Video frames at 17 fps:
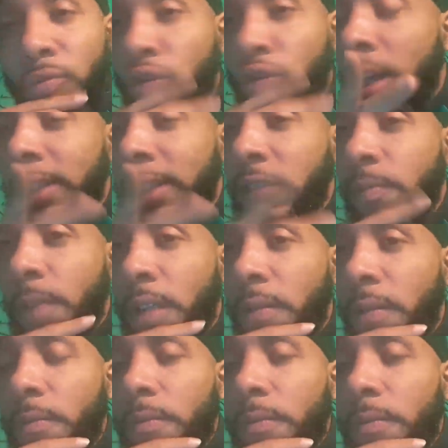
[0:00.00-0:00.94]
Trust me.
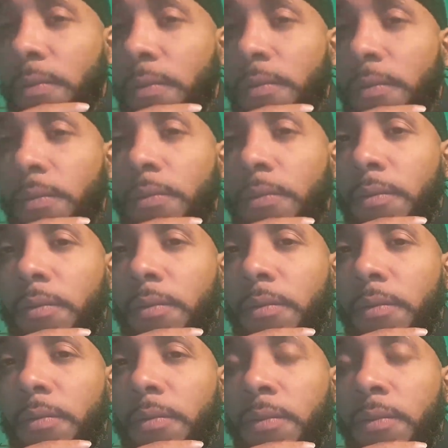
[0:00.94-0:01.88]

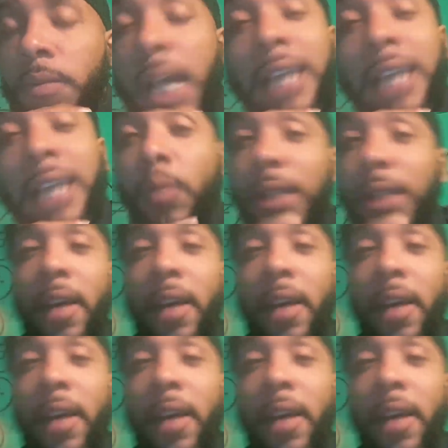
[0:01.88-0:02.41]
That's what